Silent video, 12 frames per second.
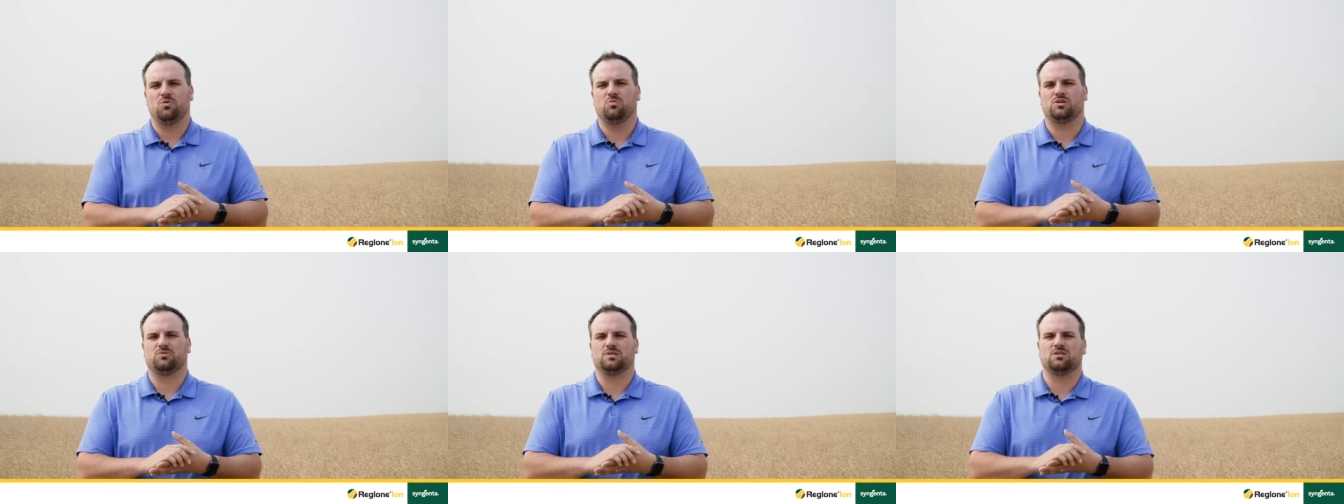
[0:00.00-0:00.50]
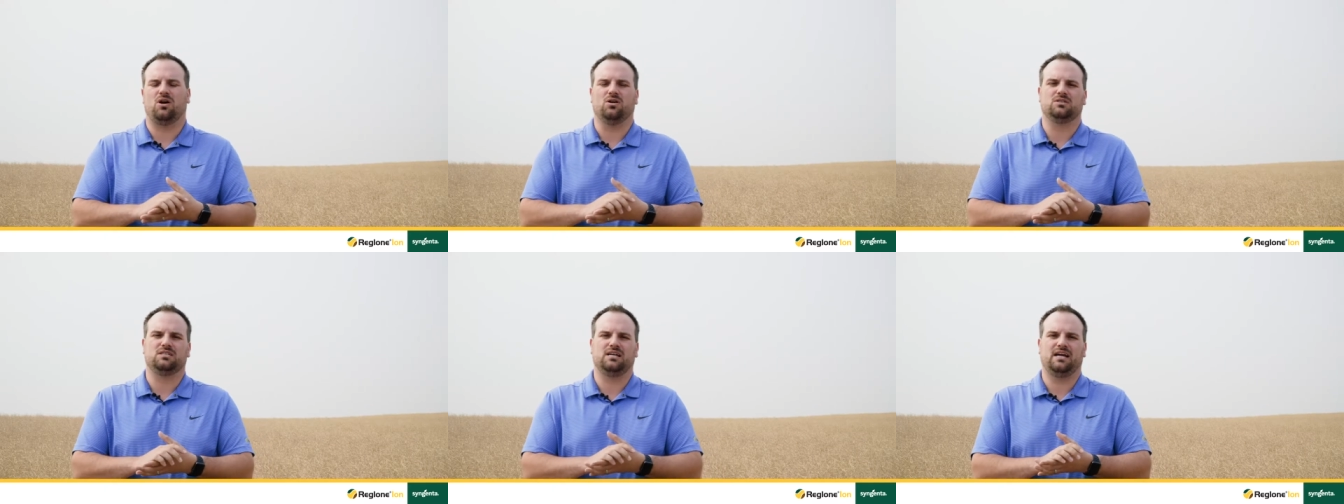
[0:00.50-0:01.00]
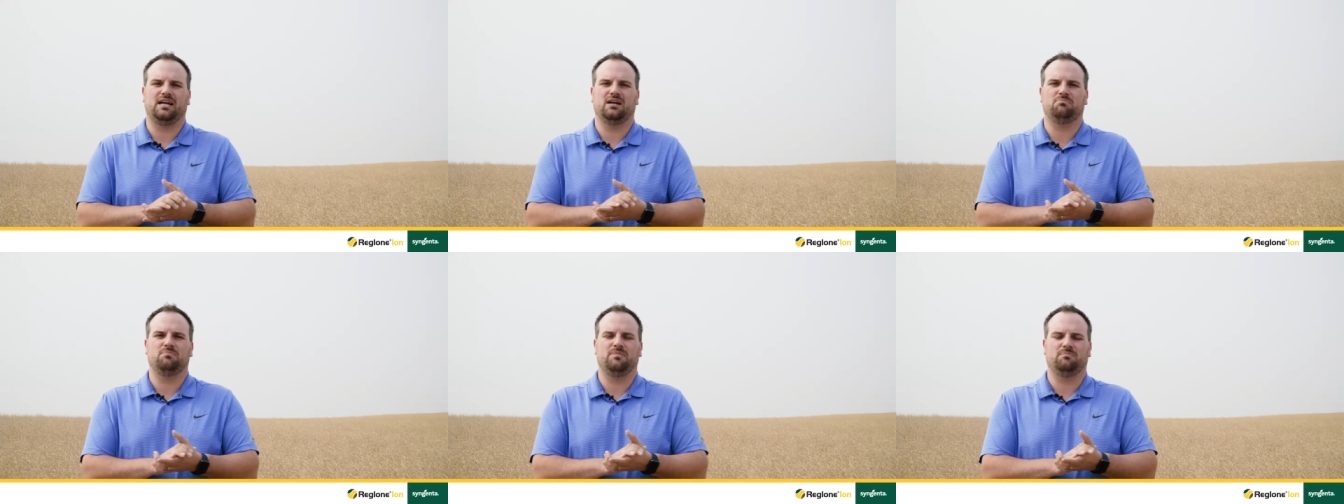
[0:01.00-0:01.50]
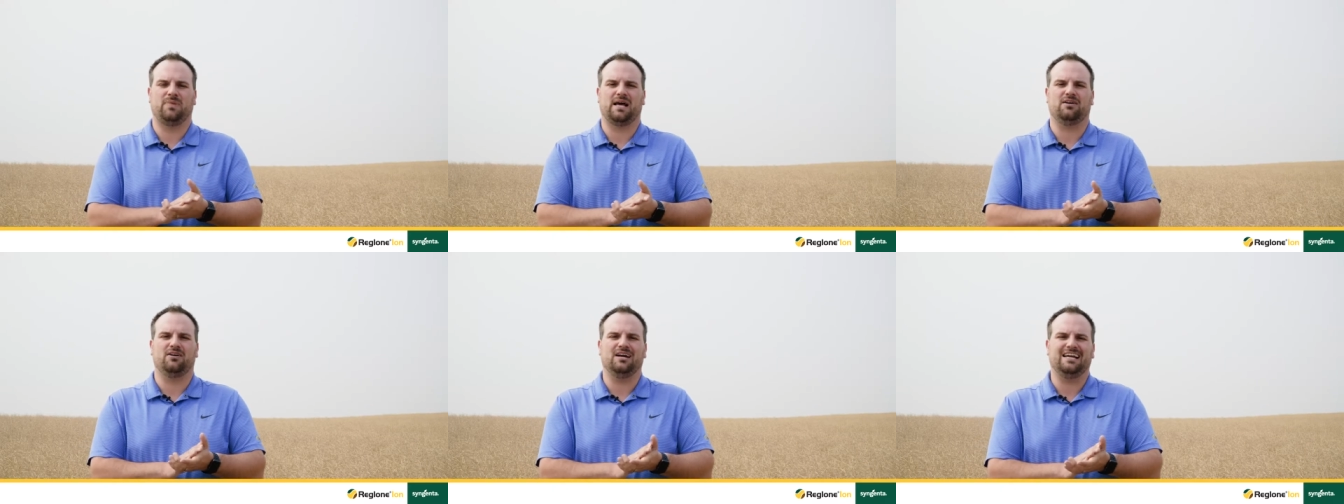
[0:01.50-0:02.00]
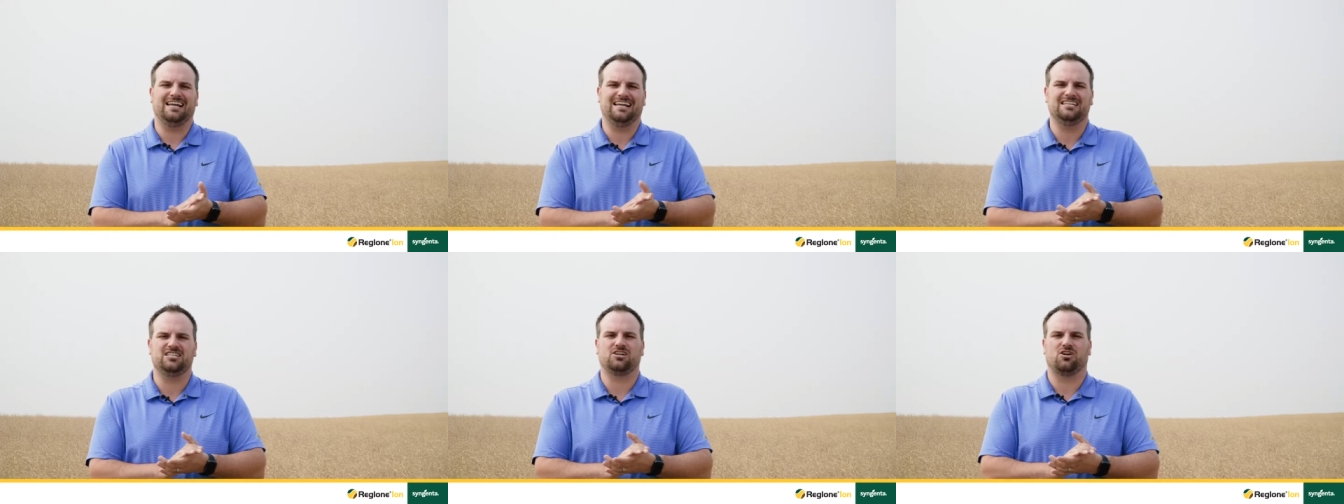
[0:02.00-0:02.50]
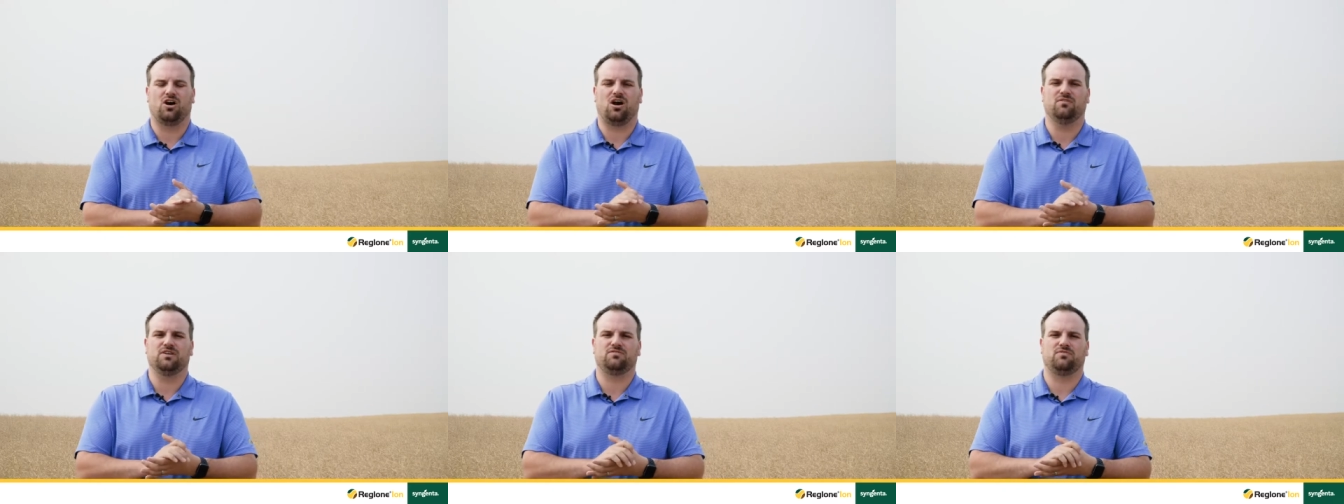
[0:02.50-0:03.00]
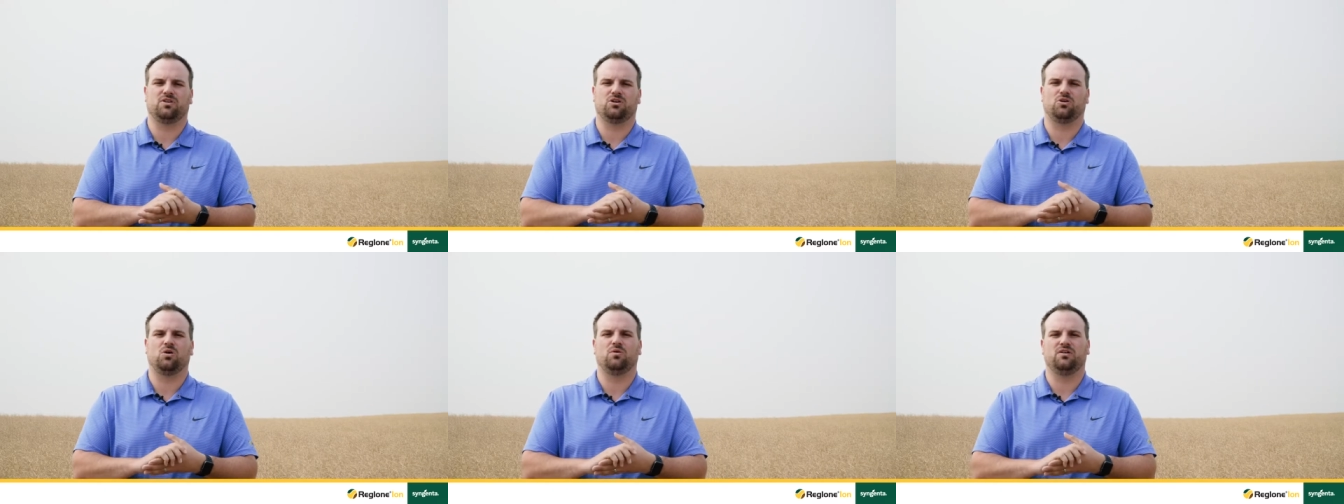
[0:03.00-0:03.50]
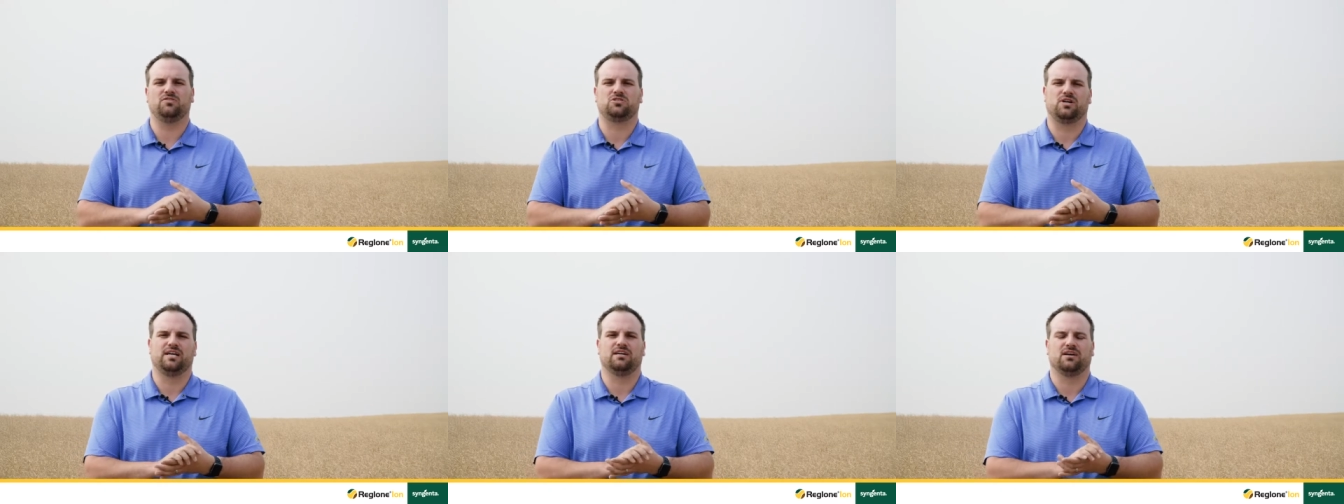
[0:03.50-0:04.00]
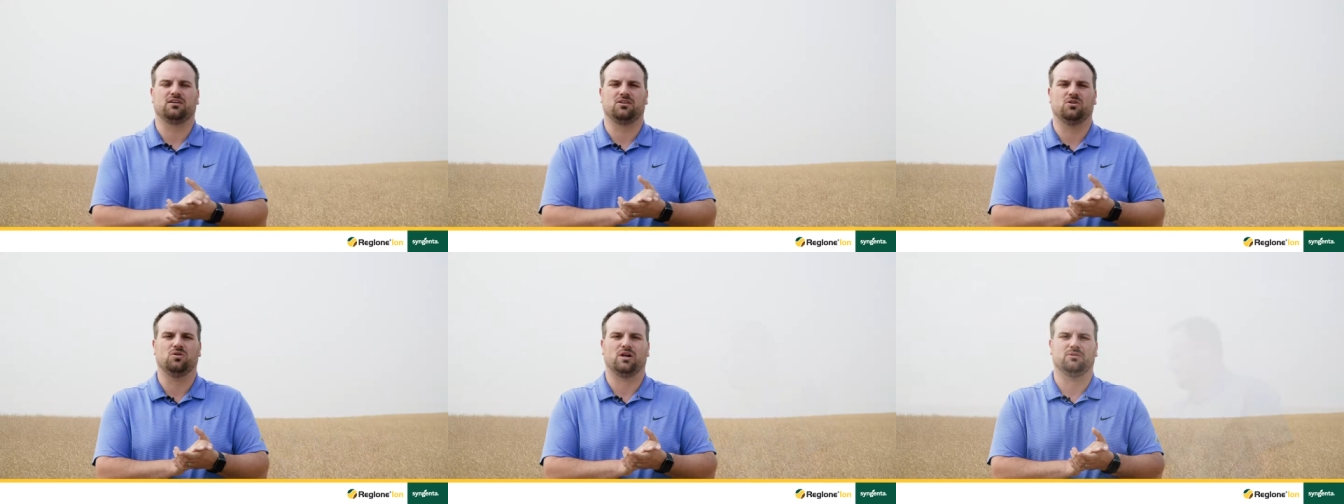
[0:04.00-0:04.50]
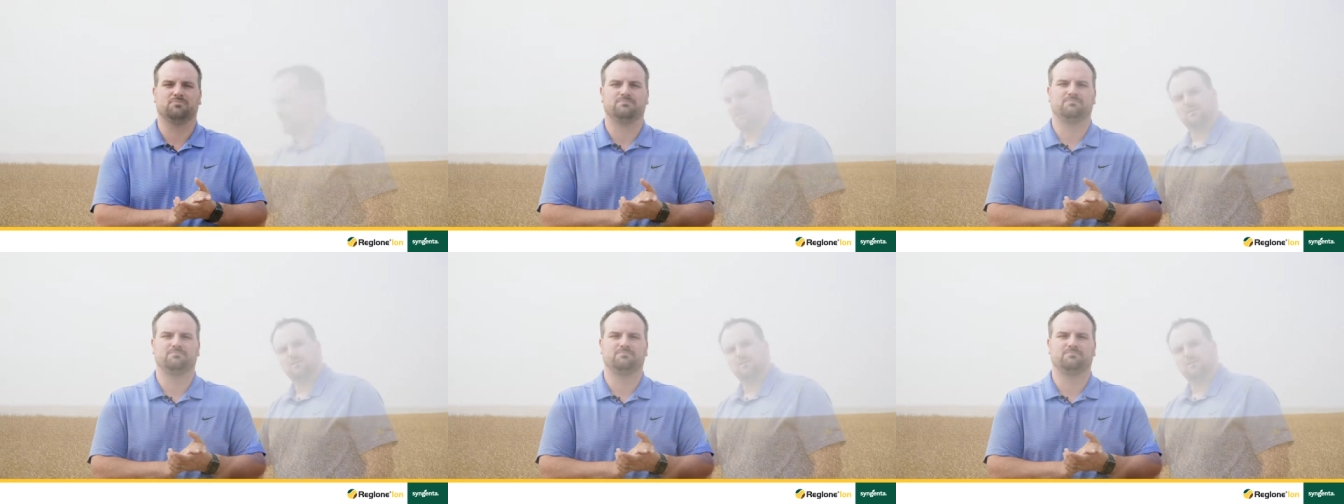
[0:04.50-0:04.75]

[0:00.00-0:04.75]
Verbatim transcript: which results in a better, easier harvest for the grower of straight cut canola.